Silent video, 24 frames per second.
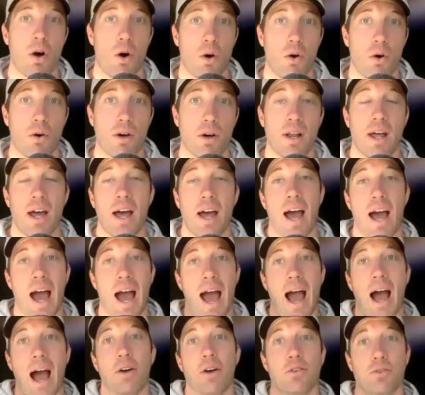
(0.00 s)
on
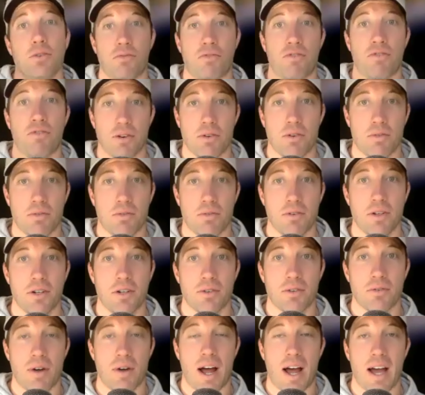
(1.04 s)
how you feel,
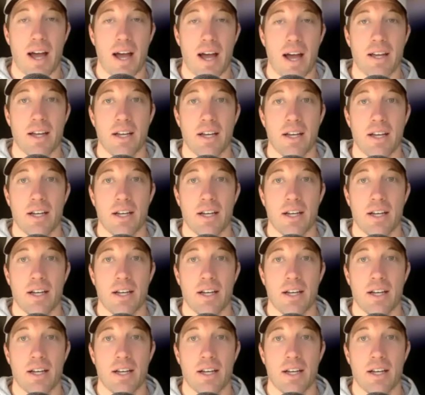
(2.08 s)
right?